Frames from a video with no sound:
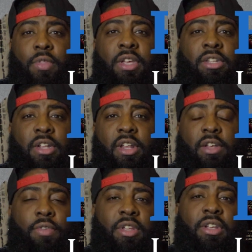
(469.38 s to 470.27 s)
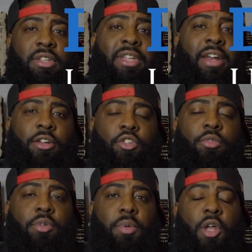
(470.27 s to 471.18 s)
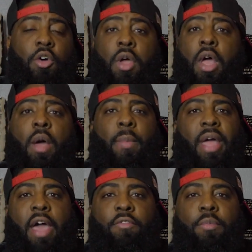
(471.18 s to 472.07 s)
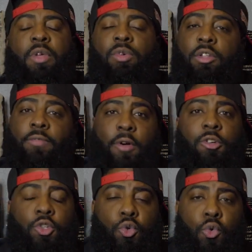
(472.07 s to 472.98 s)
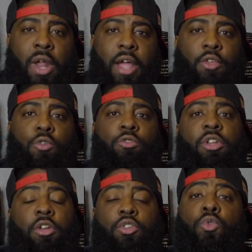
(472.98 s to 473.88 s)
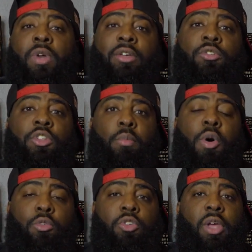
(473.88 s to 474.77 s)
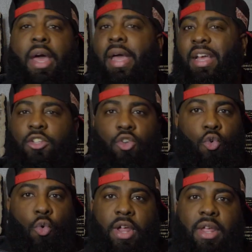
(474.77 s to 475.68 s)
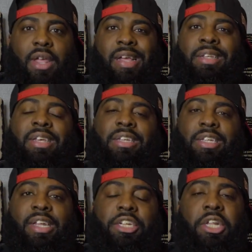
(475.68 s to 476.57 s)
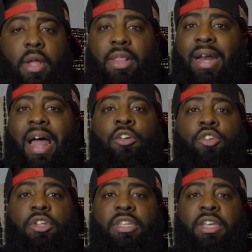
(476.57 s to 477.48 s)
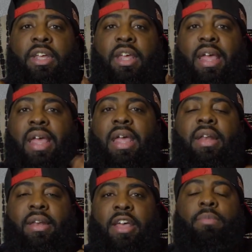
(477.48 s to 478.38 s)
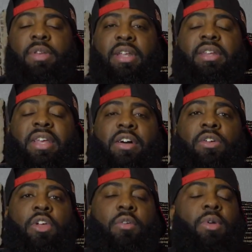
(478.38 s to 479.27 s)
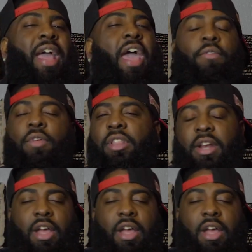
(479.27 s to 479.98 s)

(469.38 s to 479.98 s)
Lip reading: of these, the link for these inside the description below. But Everbee was the first tool I used and the tool I used the most. It's a quick, easy extension that allows you to see in-depth details on everything